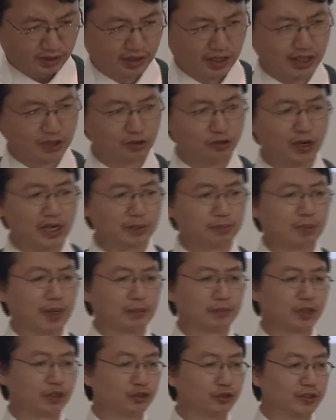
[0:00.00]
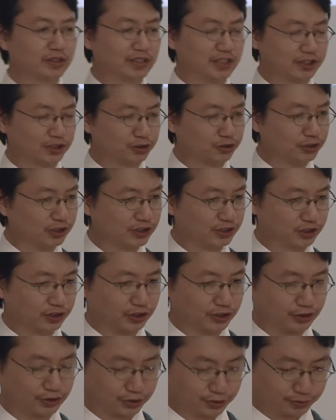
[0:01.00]
And why am I doing this
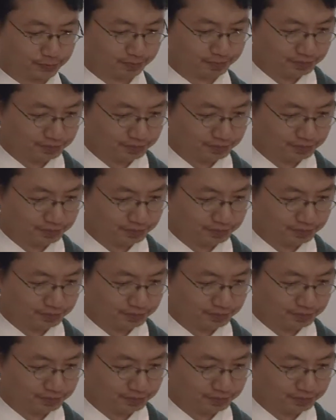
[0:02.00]
research?